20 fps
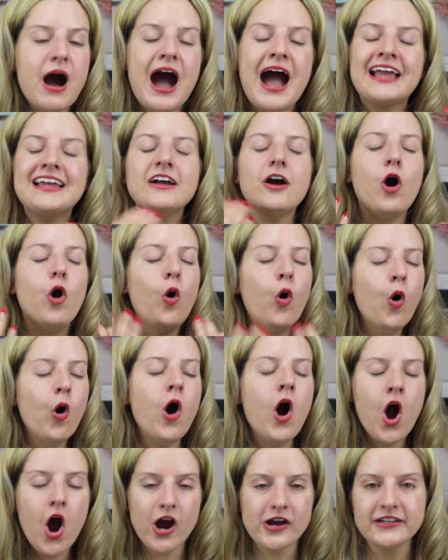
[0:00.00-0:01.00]
I
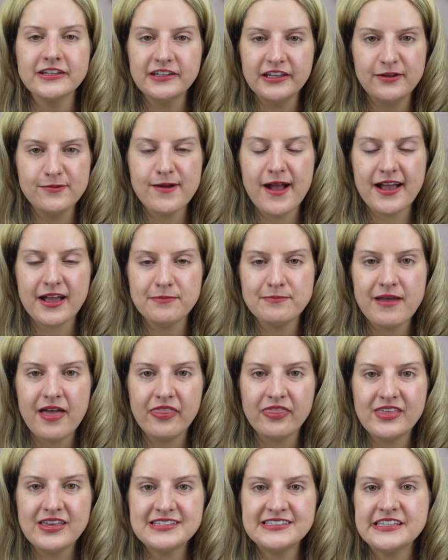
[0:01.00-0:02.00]
wholeheartedly
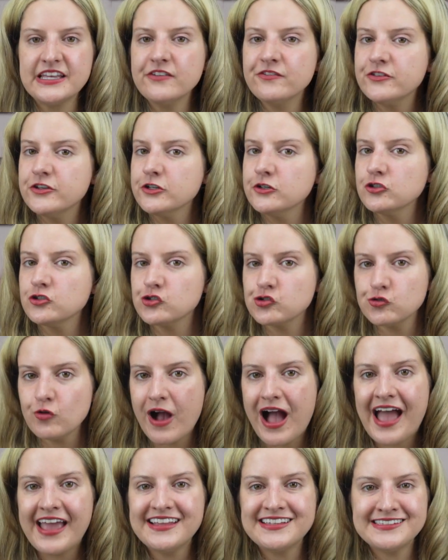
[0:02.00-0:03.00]
recommend this. If you're
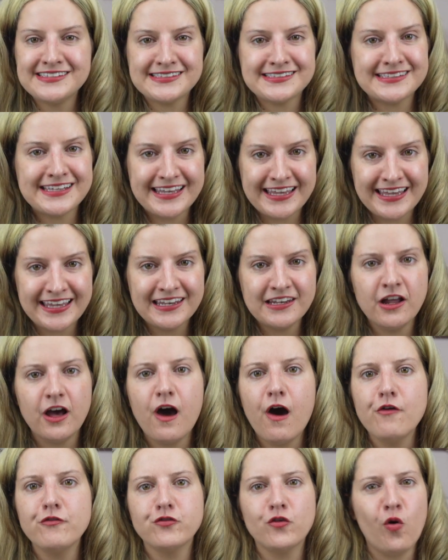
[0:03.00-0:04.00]
dry skin,
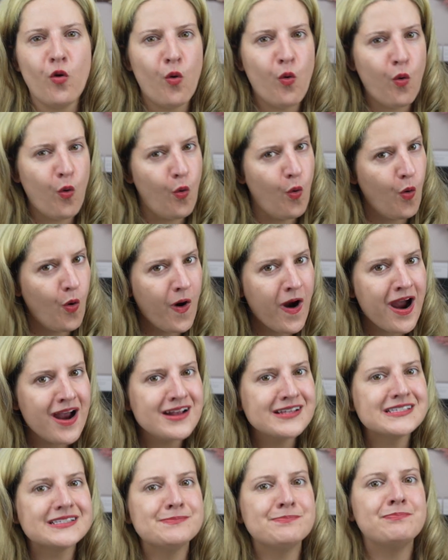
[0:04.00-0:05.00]
of
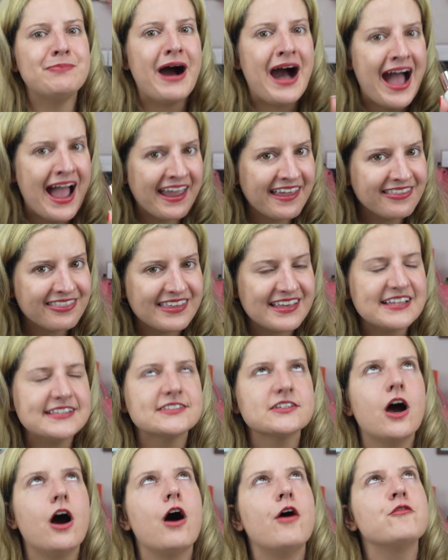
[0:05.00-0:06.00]
course, buy
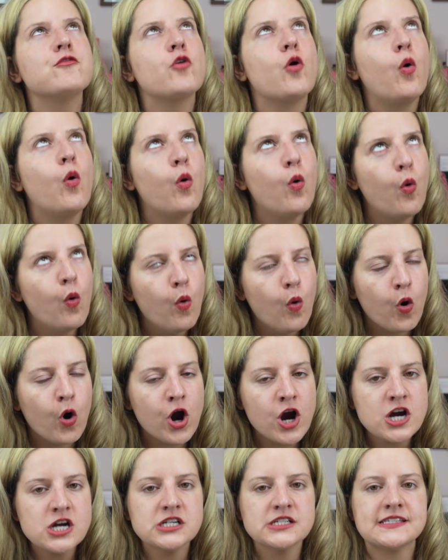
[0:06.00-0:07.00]
this. Of
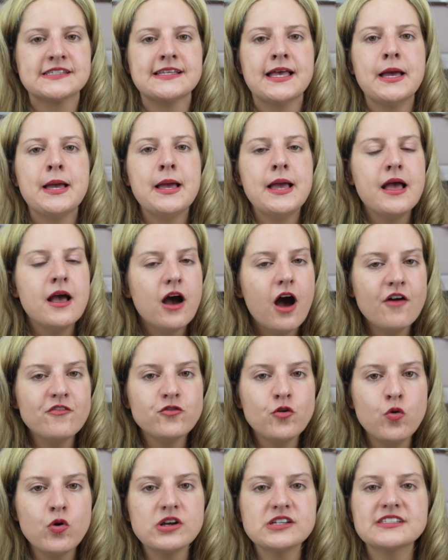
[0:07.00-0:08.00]
course,
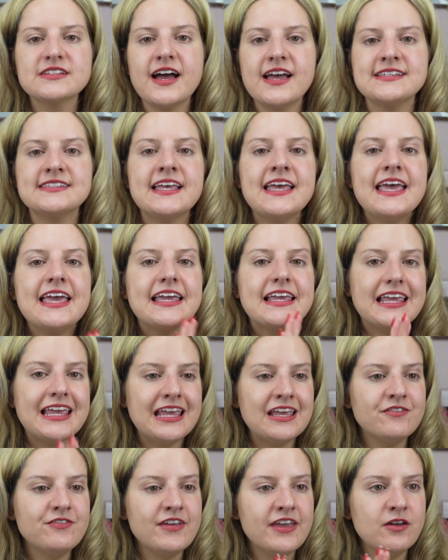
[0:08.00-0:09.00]
guys.
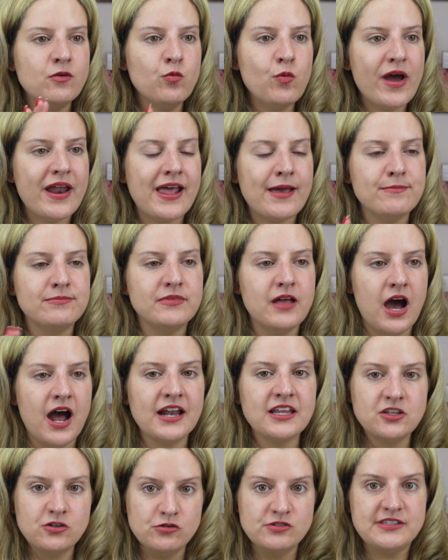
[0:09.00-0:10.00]
Even when I'm
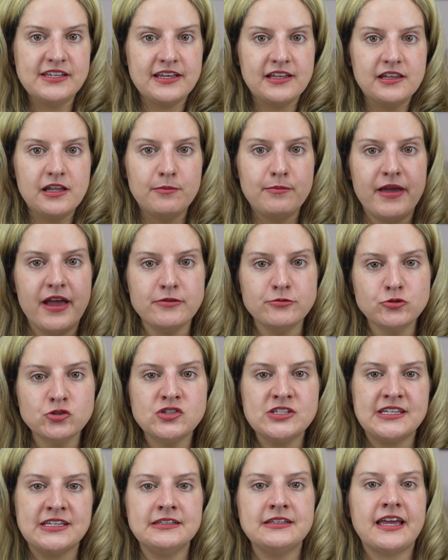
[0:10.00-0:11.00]
not using a La Mer
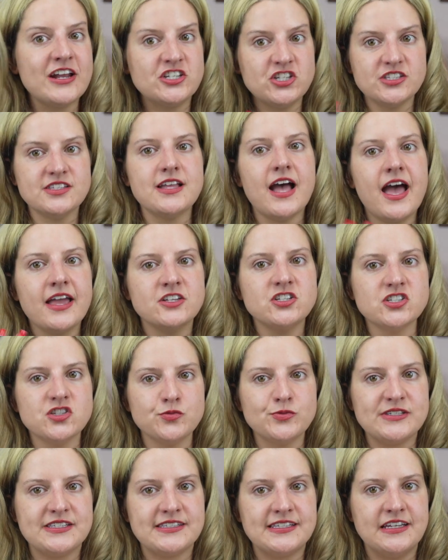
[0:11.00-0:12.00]
routine, like I
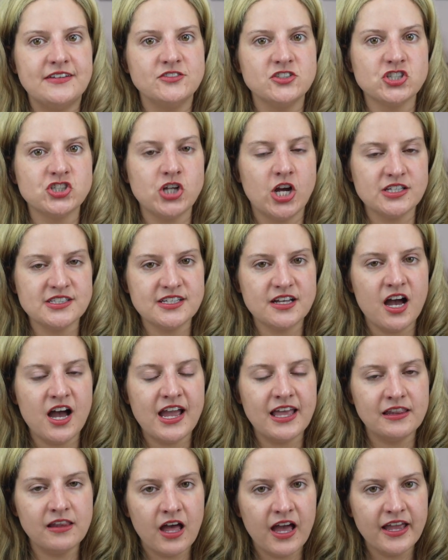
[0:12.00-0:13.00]
just received a
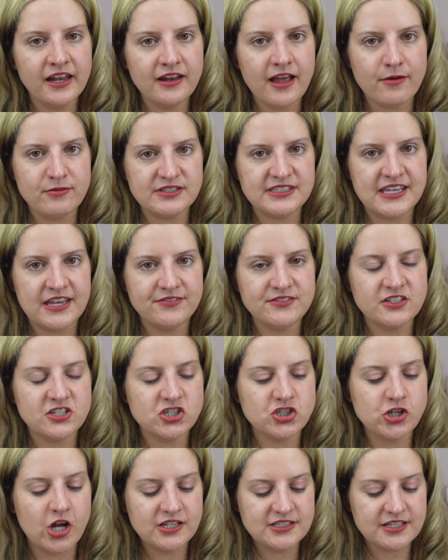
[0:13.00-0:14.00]
Shantikai line. I was gifted a
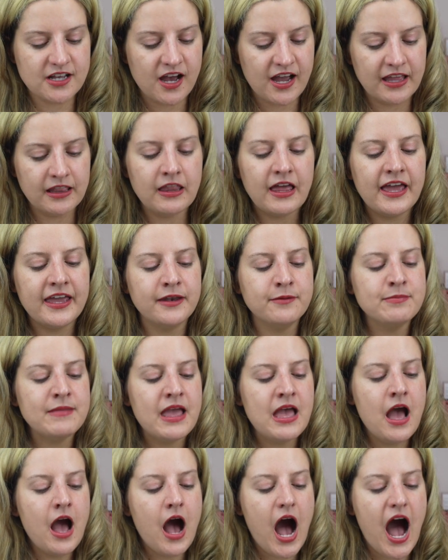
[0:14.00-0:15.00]
Shantikai line.
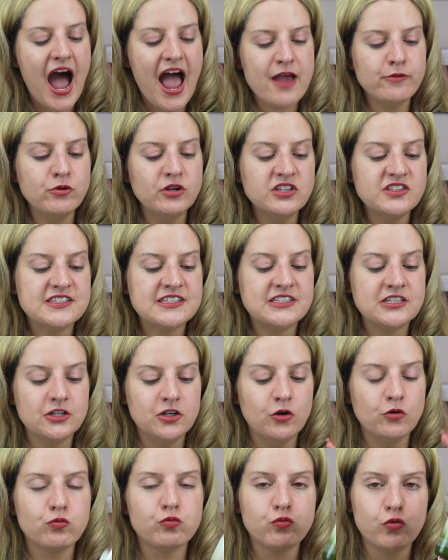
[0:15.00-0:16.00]
I will
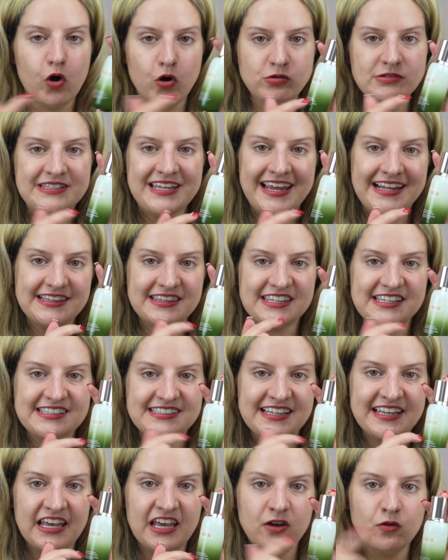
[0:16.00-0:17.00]
still rotate
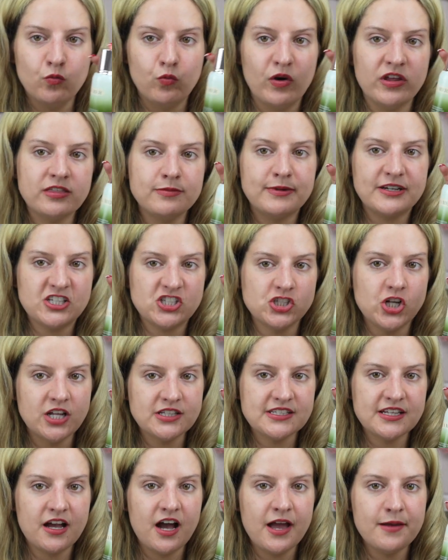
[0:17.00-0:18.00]
this in with my
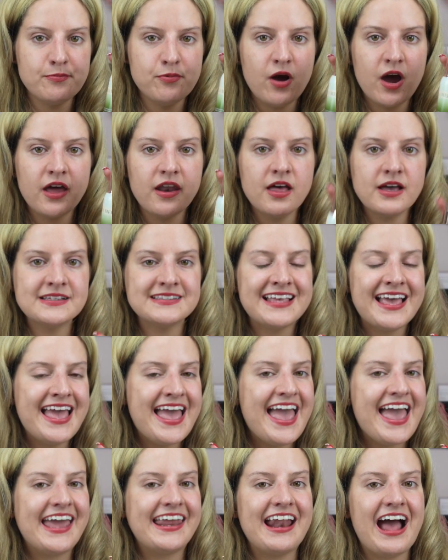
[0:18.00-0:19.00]
Shantikai products,
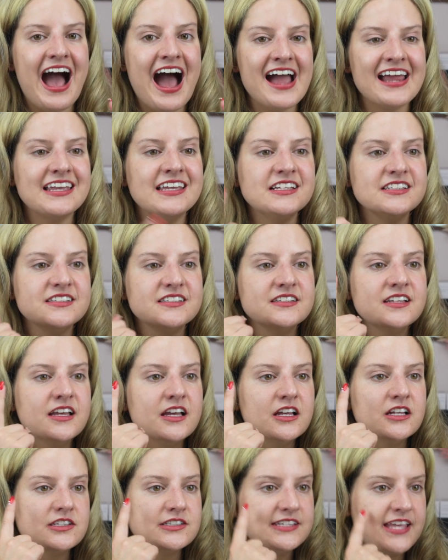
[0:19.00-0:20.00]
and I can
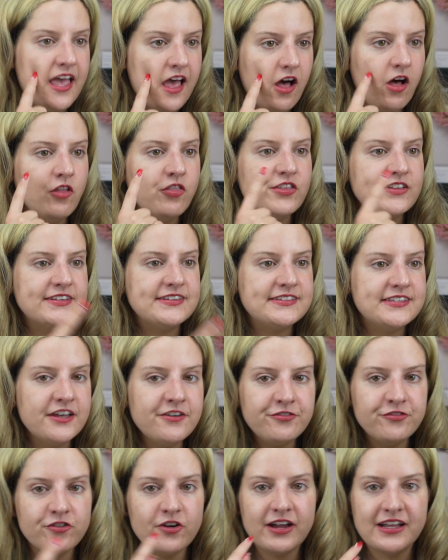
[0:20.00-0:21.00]
tell the
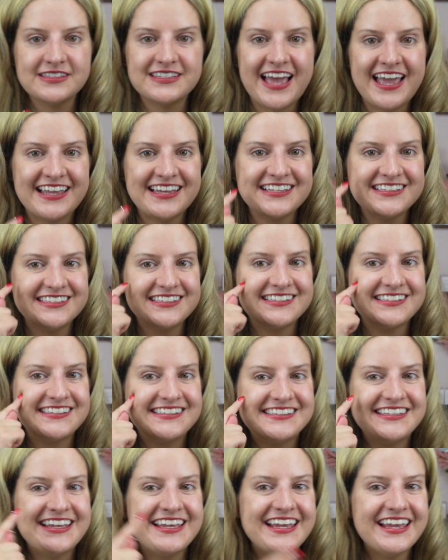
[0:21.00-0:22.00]
difference. I can
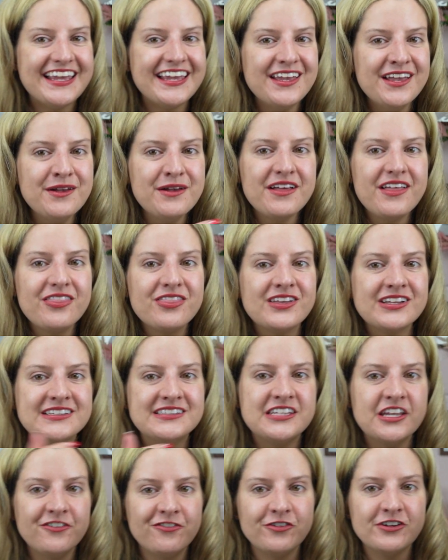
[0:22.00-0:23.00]
see the
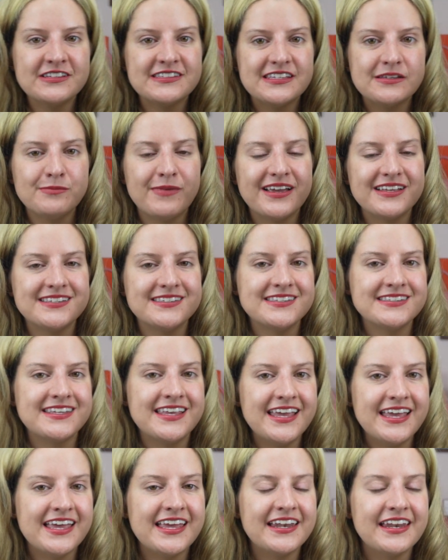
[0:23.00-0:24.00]
difference in my
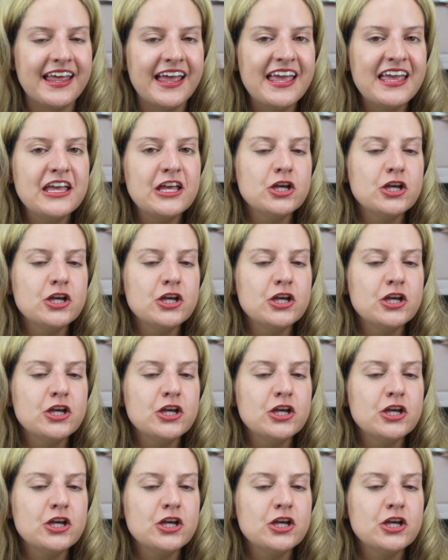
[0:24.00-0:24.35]
skin